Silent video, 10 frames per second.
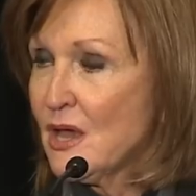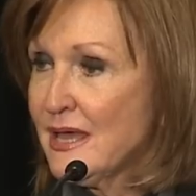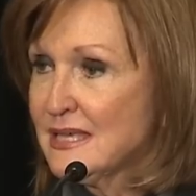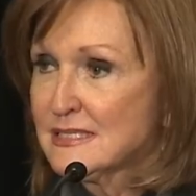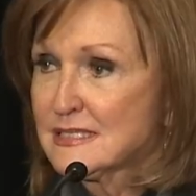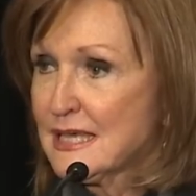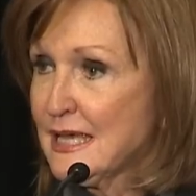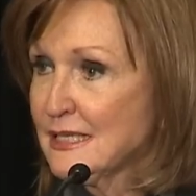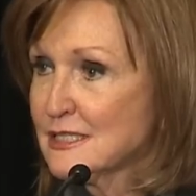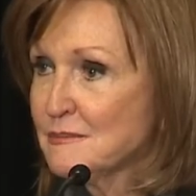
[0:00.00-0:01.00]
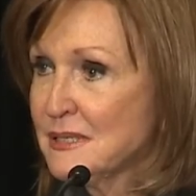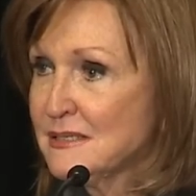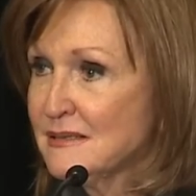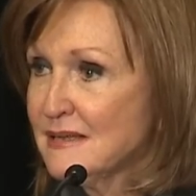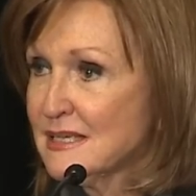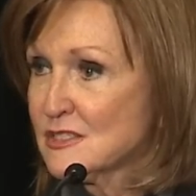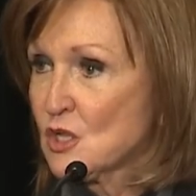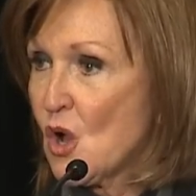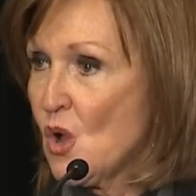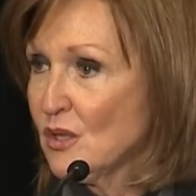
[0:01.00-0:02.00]
His kingdom and His
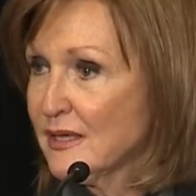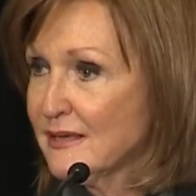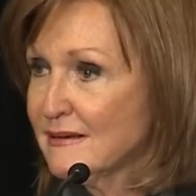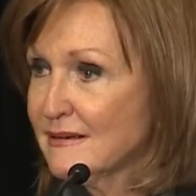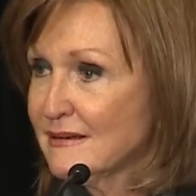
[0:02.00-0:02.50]
calling.